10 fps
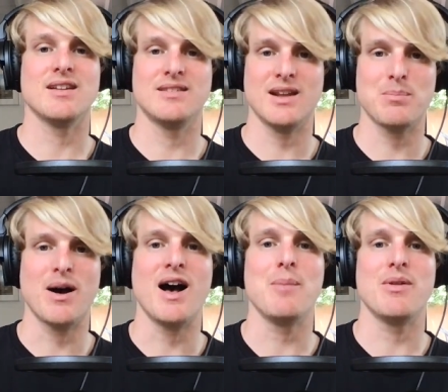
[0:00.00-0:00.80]
it did
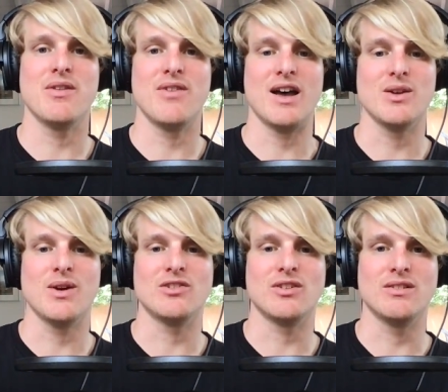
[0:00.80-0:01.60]
pop and the
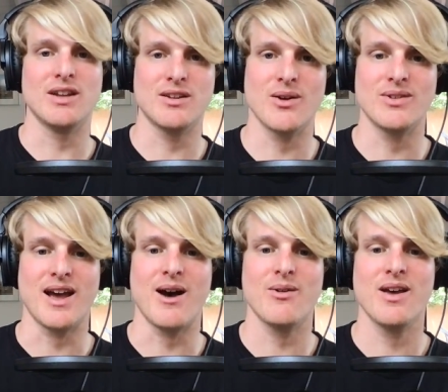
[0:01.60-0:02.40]
valuation did go
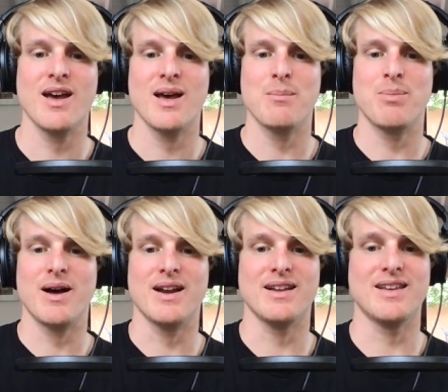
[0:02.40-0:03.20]
down,
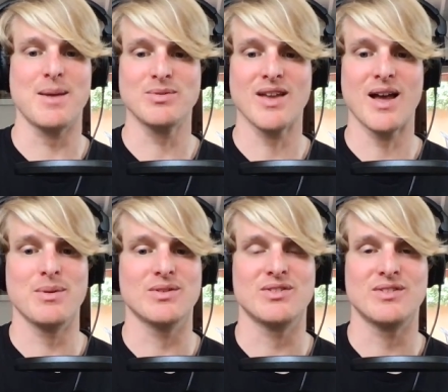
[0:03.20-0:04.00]
but GameStop
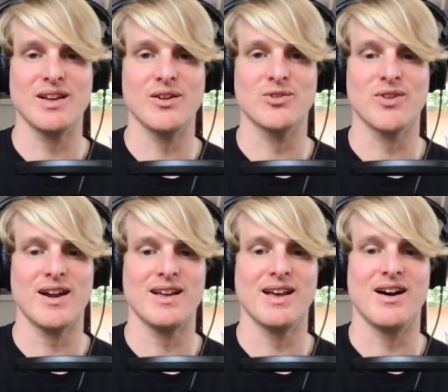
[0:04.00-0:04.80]
is still
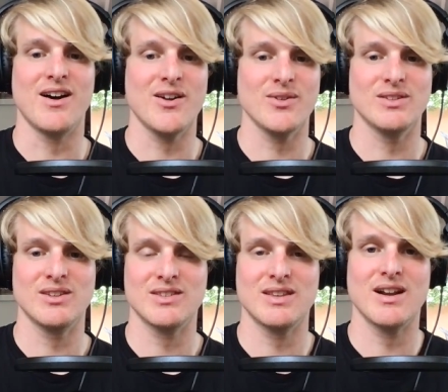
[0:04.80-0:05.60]
trading at
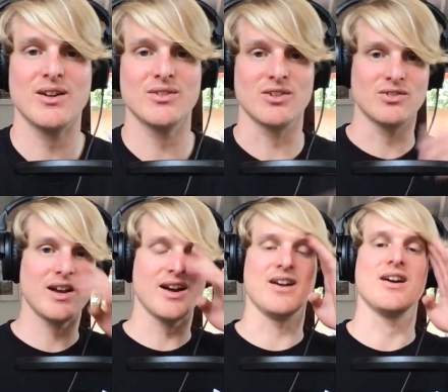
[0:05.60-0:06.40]
$160 a
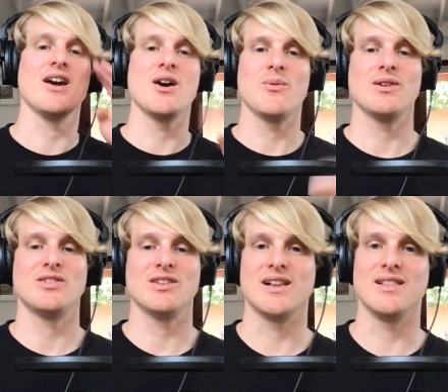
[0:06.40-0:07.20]
share, which
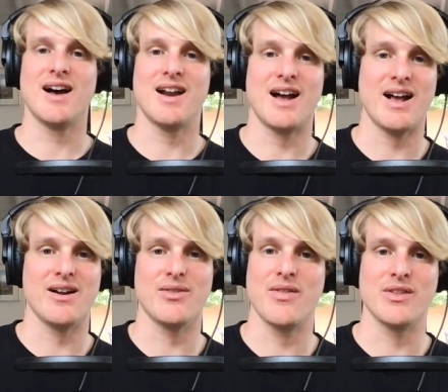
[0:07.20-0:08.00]
is a lot
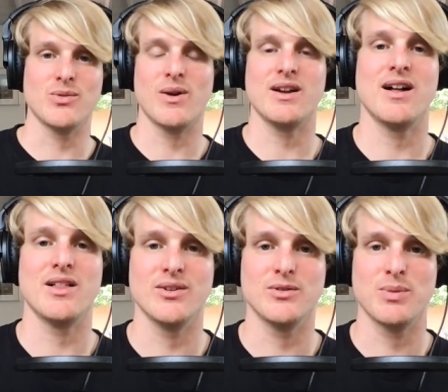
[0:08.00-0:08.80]
higher than the
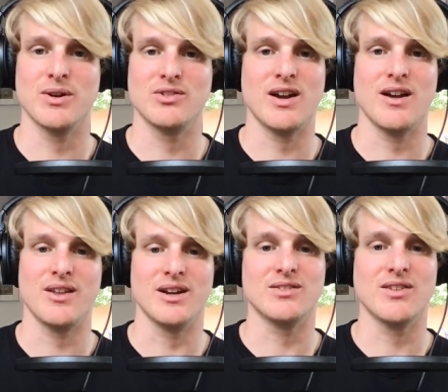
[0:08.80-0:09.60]
$20 per share
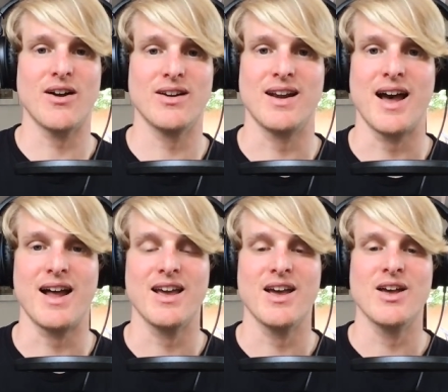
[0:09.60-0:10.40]
that it started at.